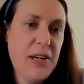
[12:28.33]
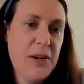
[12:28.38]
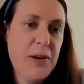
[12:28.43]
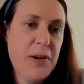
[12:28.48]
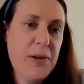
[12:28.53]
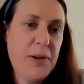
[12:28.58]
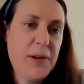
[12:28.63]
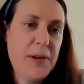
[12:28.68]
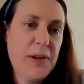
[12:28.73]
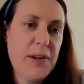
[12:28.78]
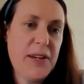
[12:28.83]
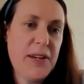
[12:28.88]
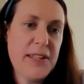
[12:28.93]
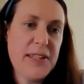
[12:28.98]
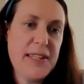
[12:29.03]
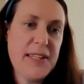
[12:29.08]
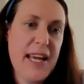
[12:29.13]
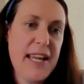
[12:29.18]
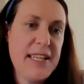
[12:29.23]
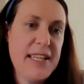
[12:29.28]
or
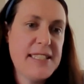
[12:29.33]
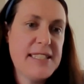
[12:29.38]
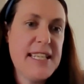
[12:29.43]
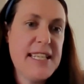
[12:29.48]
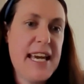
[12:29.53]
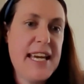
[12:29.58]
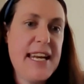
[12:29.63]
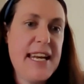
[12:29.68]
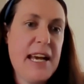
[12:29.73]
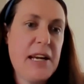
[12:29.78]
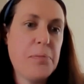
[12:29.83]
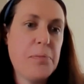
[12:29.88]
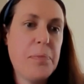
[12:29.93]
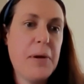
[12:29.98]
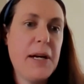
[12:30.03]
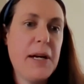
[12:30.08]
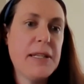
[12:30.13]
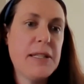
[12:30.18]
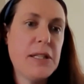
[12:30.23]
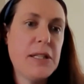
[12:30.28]
that it's set out
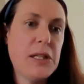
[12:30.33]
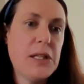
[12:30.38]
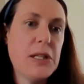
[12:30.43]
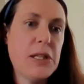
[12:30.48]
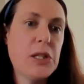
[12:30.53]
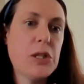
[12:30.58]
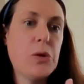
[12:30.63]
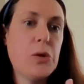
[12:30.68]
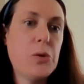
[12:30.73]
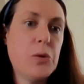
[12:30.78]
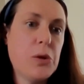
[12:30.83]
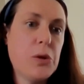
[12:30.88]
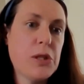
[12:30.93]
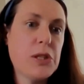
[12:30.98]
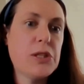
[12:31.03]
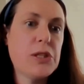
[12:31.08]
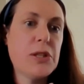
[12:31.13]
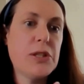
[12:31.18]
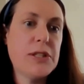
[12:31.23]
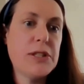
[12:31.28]
by the
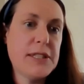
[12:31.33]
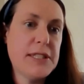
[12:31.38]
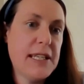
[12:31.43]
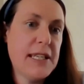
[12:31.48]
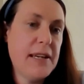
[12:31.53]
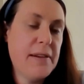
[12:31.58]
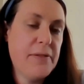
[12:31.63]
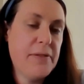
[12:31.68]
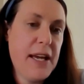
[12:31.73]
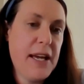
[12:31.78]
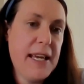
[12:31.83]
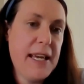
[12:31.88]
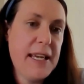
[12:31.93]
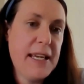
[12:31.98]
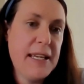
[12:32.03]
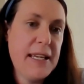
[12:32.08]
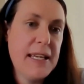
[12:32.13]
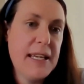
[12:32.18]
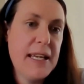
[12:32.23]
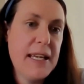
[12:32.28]
courts or the
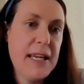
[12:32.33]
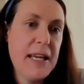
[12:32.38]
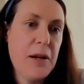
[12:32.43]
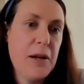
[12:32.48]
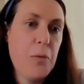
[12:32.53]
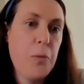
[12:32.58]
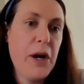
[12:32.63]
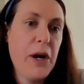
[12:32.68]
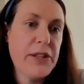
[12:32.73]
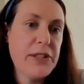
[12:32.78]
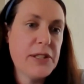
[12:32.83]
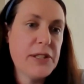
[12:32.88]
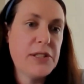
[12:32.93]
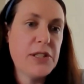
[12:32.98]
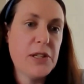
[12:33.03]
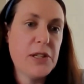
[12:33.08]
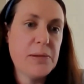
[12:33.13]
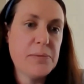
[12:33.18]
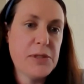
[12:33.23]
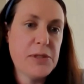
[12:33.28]
CFA what the
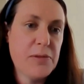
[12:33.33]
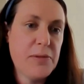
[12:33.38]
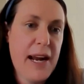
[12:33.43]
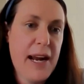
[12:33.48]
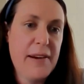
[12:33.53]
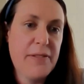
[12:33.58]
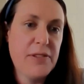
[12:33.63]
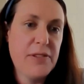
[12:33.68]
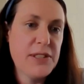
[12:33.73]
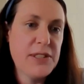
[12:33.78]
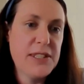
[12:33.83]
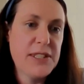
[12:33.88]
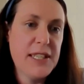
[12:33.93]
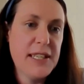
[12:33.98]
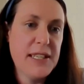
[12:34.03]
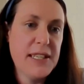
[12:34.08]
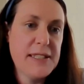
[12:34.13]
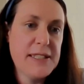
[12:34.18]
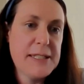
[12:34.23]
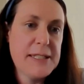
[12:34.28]
terms of reference
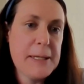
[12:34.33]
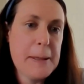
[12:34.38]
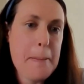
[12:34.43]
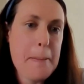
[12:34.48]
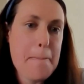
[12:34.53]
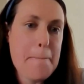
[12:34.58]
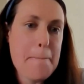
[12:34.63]
is?